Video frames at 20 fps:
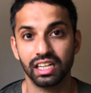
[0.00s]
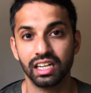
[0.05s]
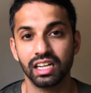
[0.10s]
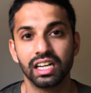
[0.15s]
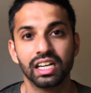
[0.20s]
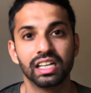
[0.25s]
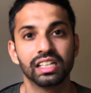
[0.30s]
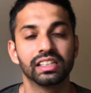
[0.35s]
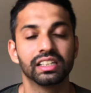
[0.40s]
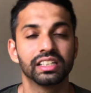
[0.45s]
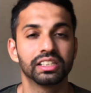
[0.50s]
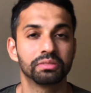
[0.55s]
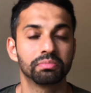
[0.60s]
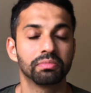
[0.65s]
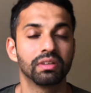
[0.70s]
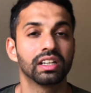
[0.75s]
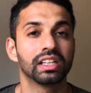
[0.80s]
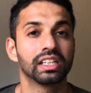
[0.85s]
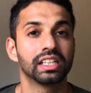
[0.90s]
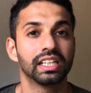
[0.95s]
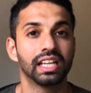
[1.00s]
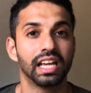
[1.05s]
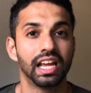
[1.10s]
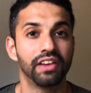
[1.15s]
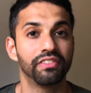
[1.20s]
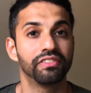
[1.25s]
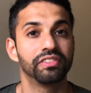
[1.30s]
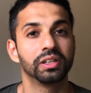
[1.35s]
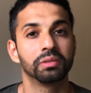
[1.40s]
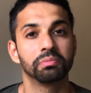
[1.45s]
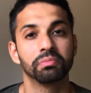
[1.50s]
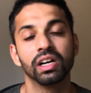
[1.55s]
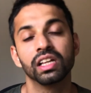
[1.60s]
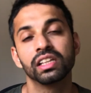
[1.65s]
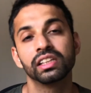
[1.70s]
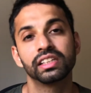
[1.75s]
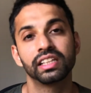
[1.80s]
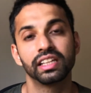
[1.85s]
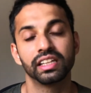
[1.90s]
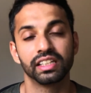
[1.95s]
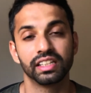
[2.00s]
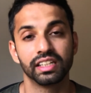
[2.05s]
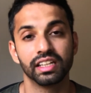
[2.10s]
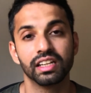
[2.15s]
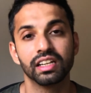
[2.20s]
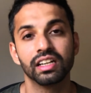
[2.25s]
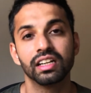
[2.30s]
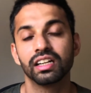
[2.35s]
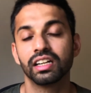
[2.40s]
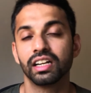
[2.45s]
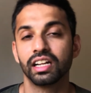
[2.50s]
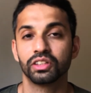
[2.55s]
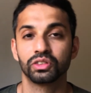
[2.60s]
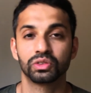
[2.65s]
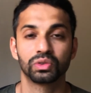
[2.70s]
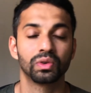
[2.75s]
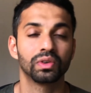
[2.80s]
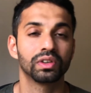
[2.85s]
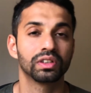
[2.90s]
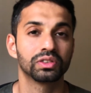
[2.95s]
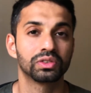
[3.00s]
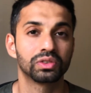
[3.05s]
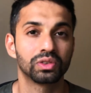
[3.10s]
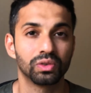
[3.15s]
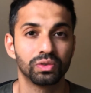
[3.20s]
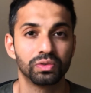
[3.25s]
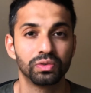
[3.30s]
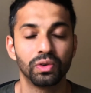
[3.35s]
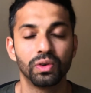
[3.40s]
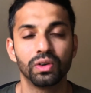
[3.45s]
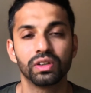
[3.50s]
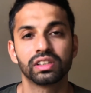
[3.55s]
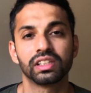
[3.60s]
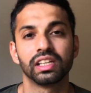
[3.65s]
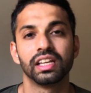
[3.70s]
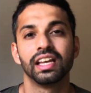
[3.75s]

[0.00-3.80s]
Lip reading: earn this money every month and year and so on and so forth,